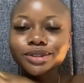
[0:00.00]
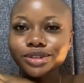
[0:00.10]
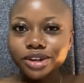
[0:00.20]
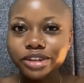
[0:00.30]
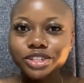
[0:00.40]

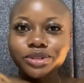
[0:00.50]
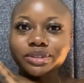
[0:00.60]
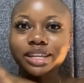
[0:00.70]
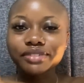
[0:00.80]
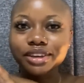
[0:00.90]
not you'll
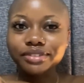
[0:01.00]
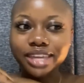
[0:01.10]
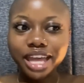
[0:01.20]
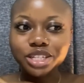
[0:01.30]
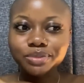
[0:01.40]
never ever
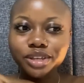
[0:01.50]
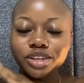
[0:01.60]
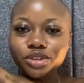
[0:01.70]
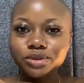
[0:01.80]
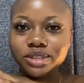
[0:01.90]
catch me
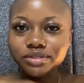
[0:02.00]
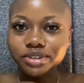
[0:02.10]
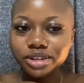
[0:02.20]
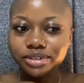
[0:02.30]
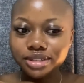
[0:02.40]
using
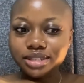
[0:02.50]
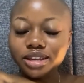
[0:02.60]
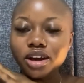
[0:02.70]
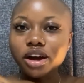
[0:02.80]
fragrance